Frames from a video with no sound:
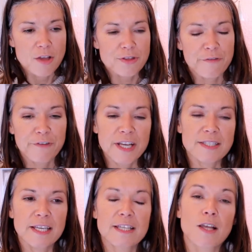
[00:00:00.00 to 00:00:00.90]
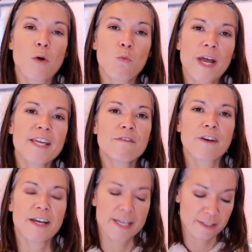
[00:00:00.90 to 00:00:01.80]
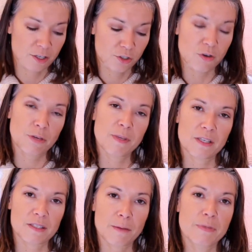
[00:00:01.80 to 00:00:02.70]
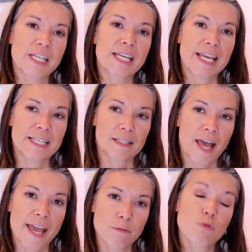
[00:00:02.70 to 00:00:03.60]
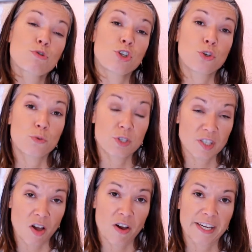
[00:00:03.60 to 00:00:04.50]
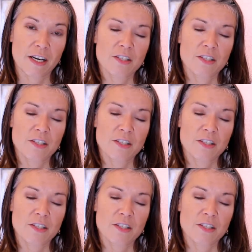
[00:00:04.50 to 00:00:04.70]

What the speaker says: The first thing is a waiver is a document that somebody is able to sign.